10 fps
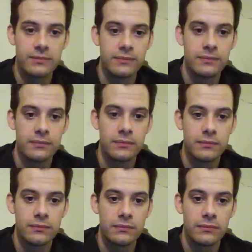
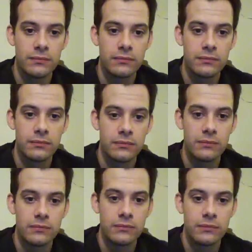
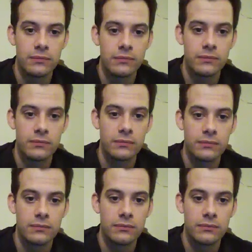
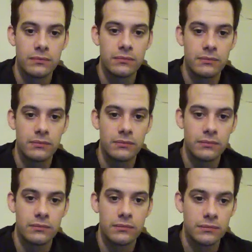
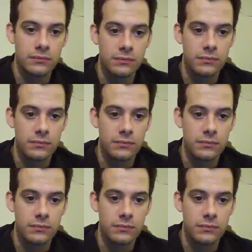Nobody speaks.